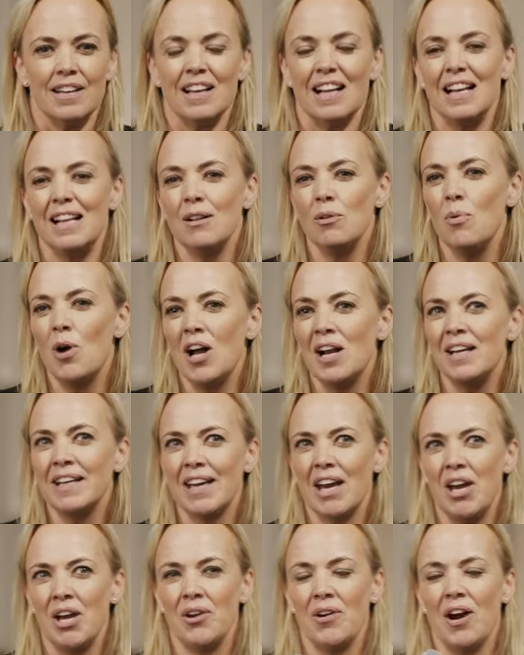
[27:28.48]
A little while
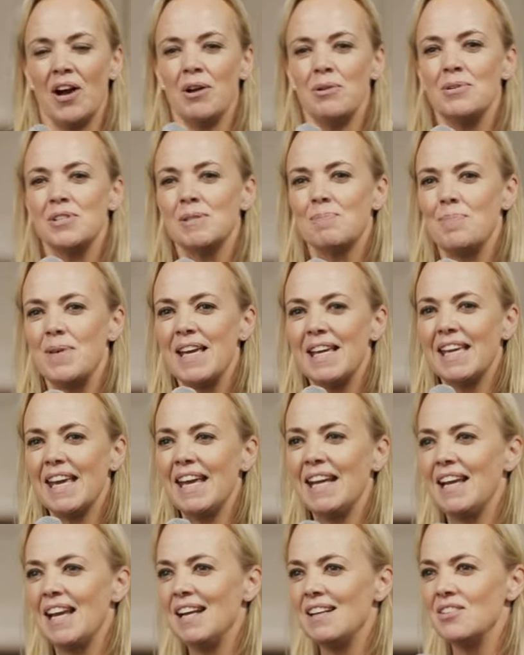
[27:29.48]
ago, I was
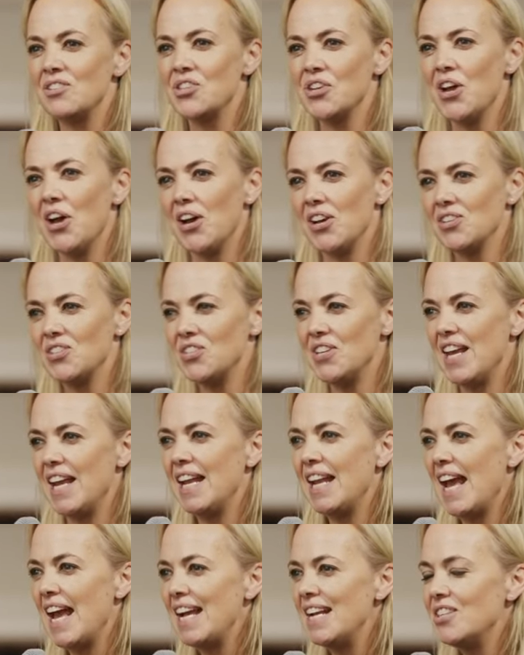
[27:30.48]
speaking in a church
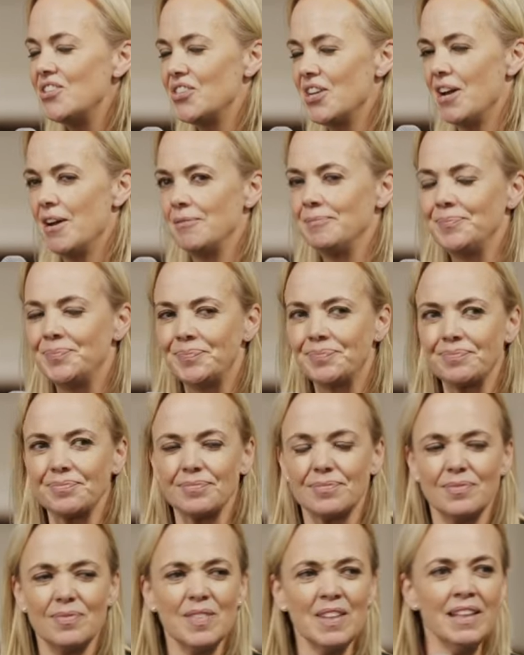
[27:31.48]
in Asia,
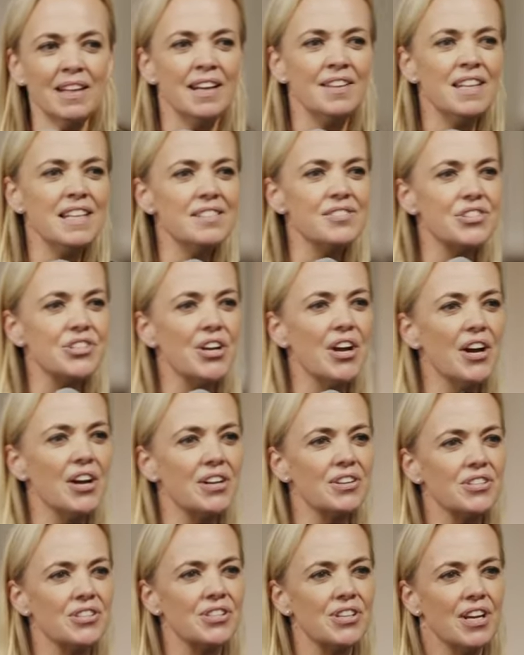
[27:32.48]
and this
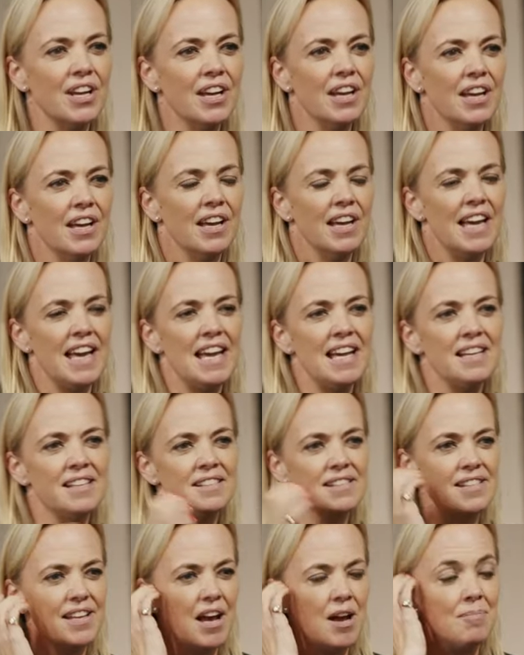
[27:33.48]
church
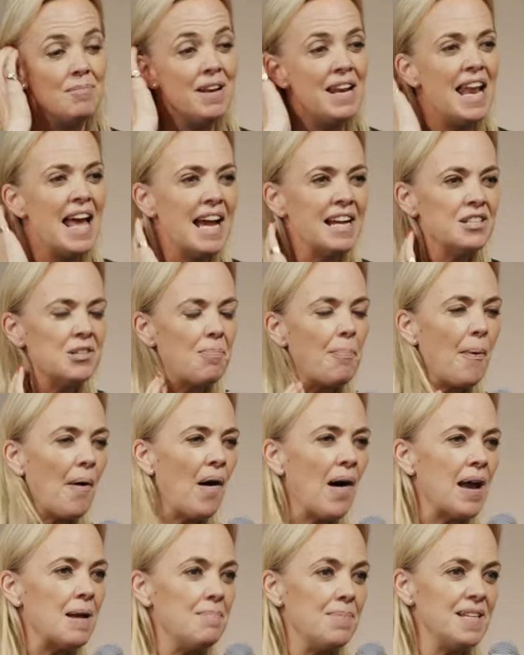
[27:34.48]
is led
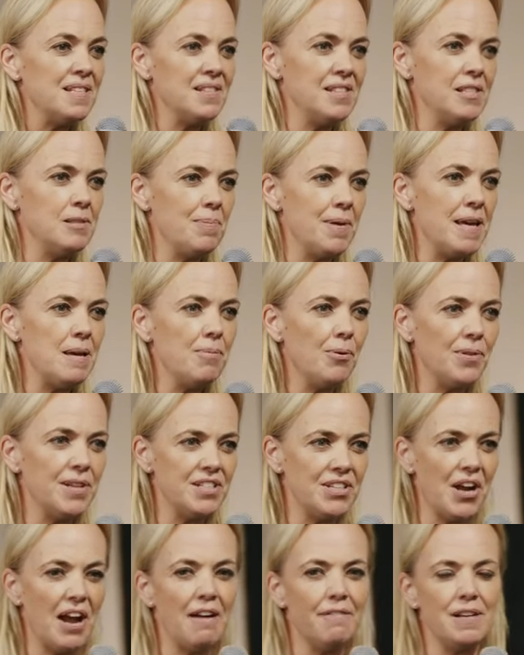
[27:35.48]
by business people. They
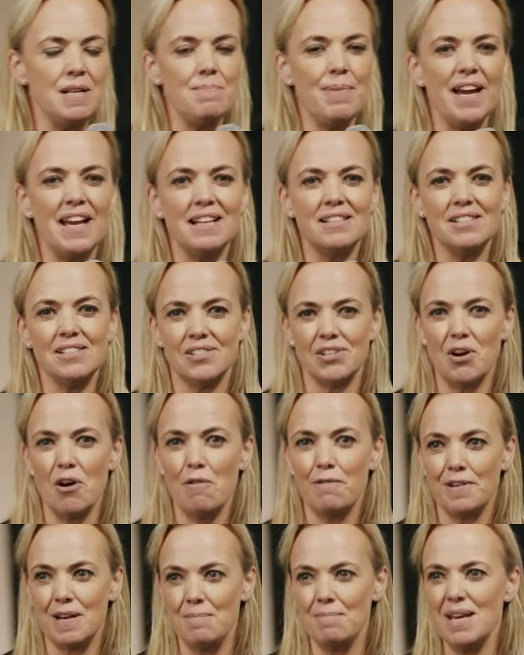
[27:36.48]
don't have any paid
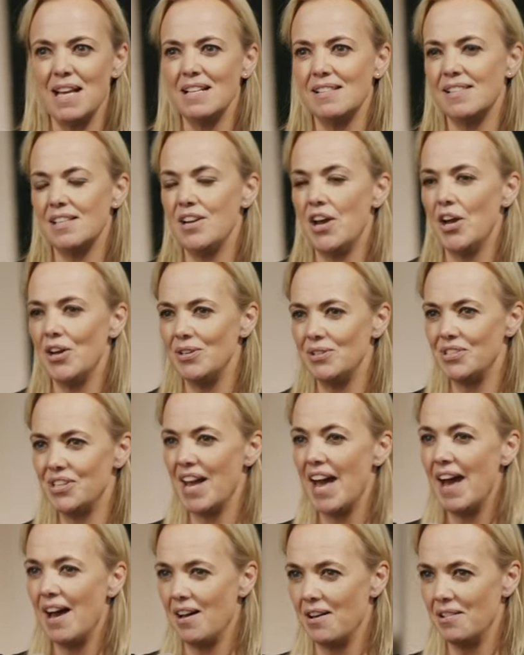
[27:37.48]
staff, and it meets in a
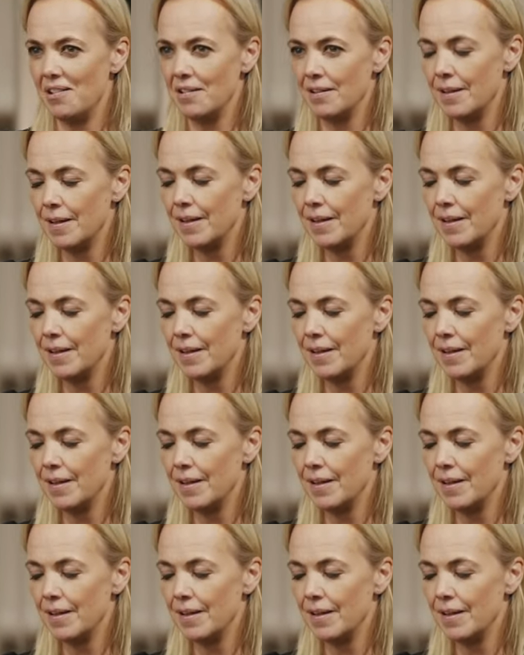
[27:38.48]
hotel.